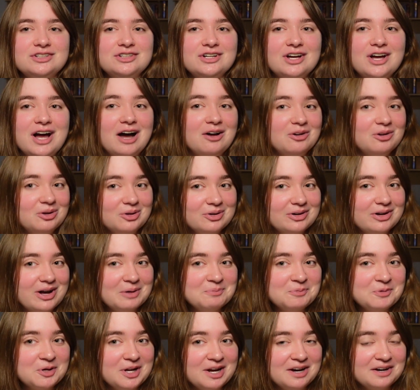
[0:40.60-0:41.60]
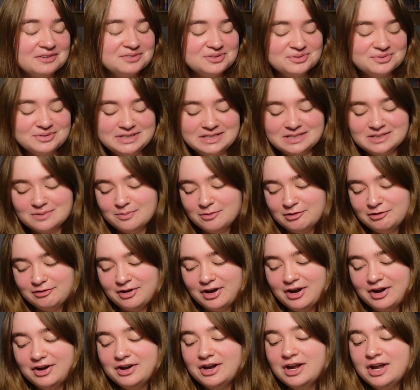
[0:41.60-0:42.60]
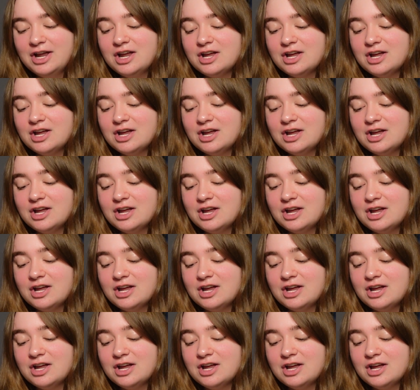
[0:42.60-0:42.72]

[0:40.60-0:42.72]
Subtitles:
how long I'm going to have to read tomorrow.